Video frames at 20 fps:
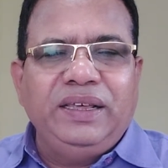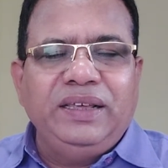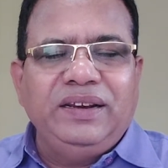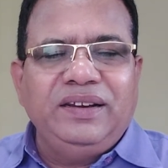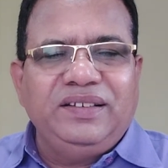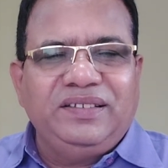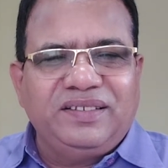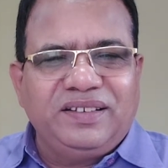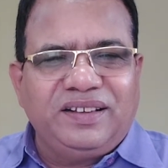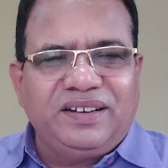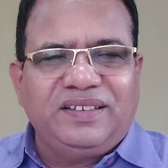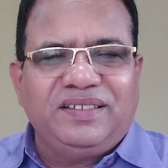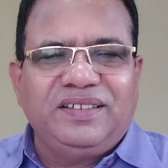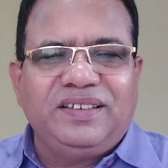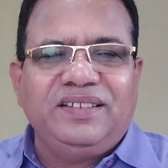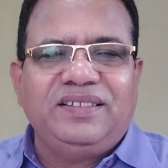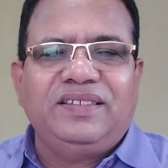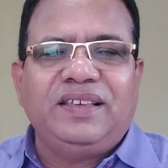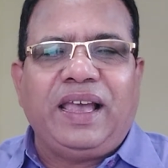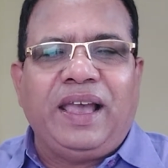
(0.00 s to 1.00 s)

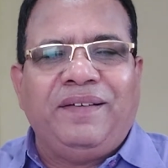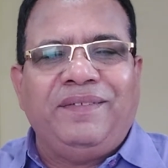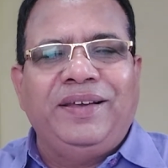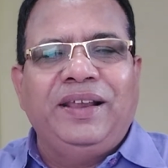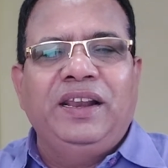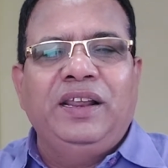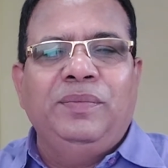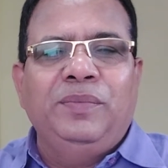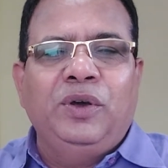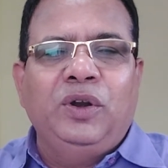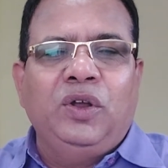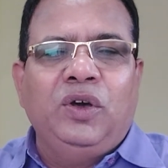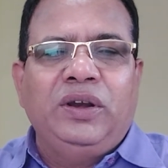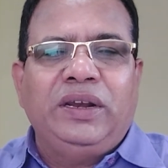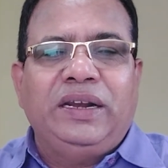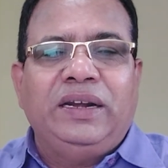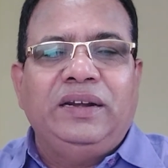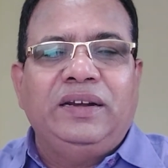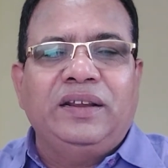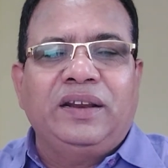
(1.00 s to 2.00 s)
researches available on
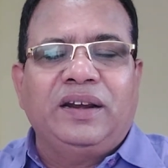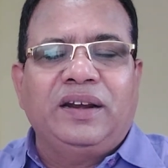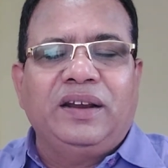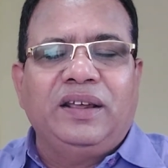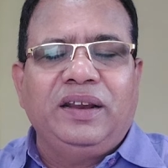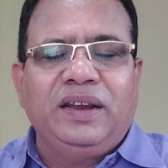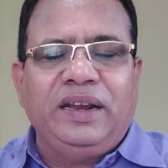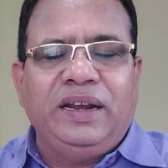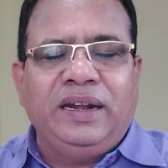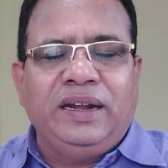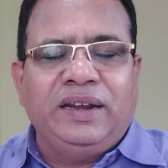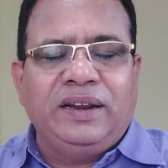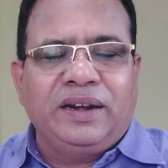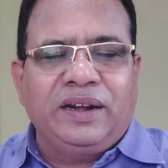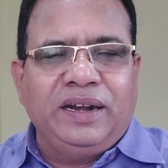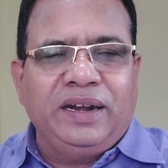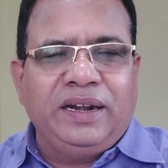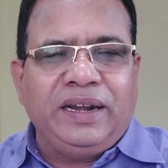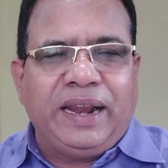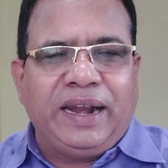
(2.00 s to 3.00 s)

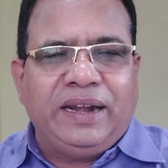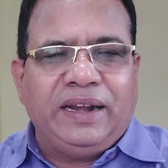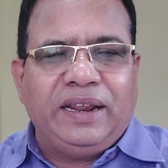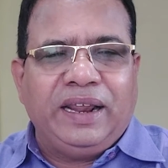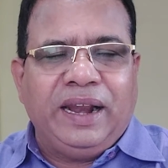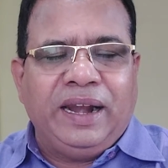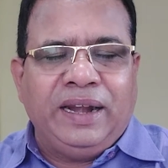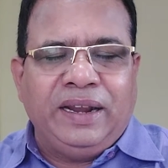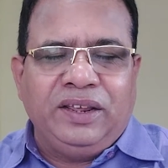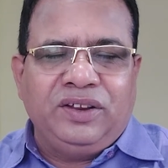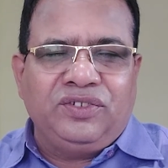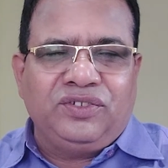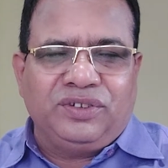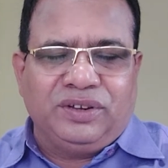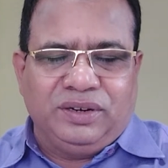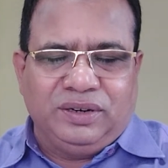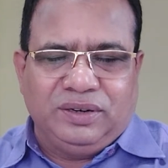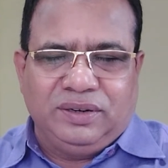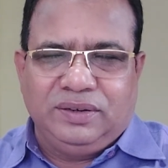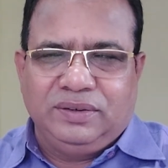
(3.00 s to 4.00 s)
internet
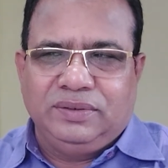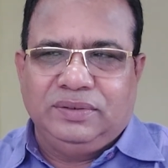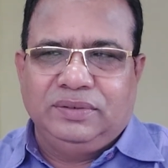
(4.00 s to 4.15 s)
addiction,